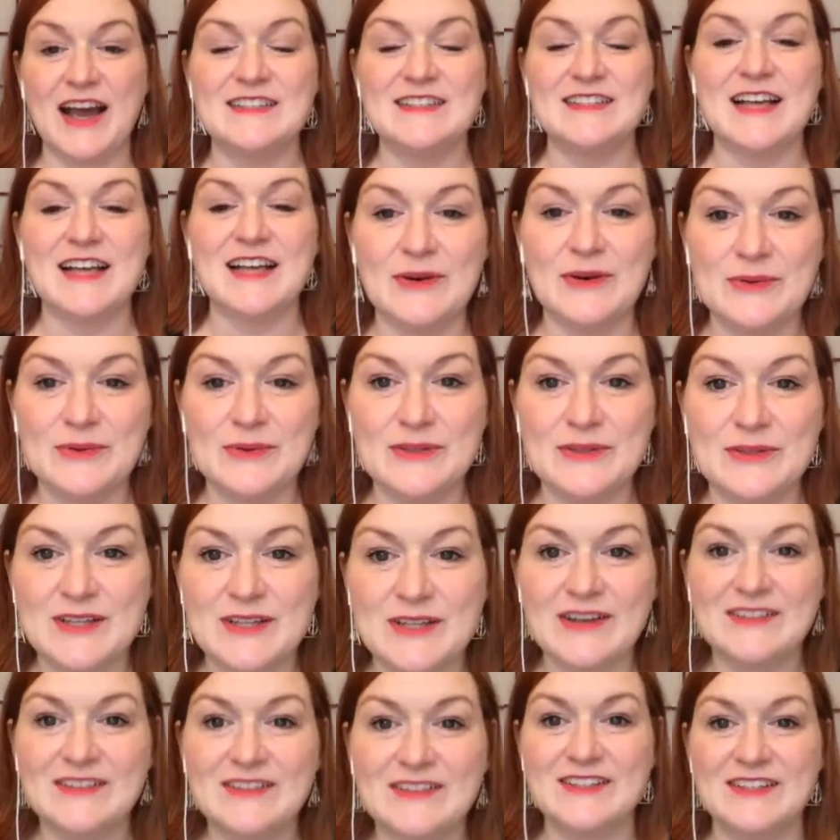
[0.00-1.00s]
I will talk
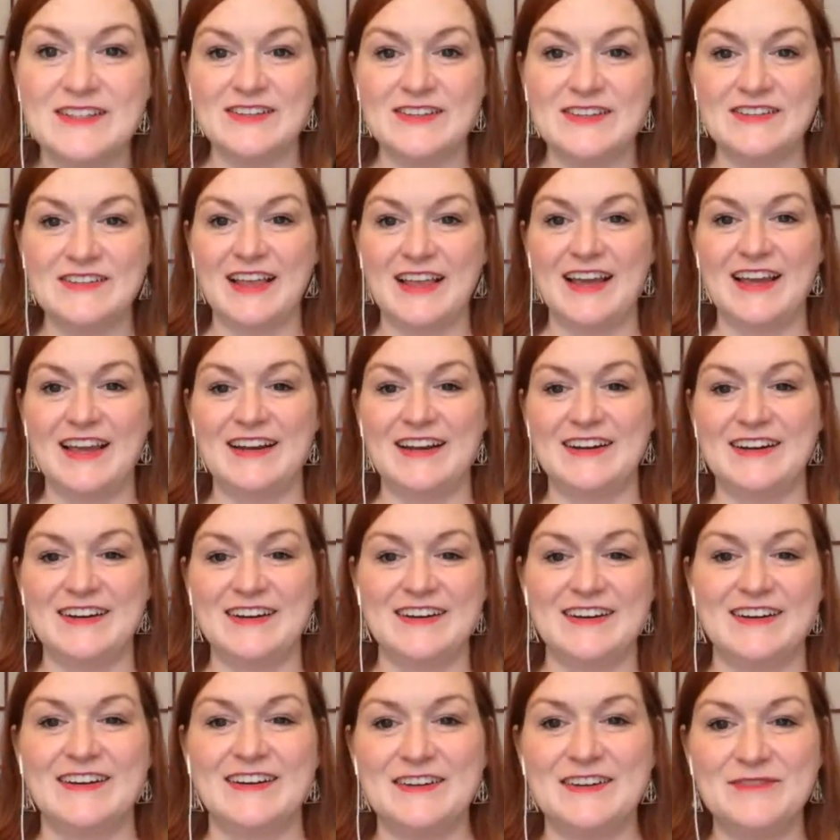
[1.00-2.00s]
to you
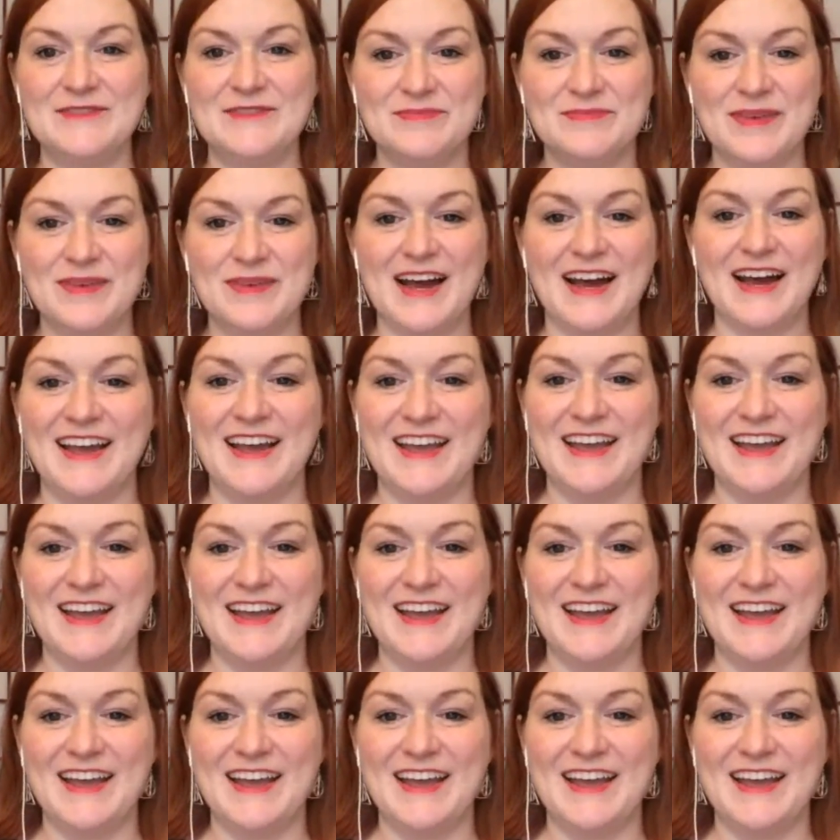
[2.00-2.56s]
later. Bye.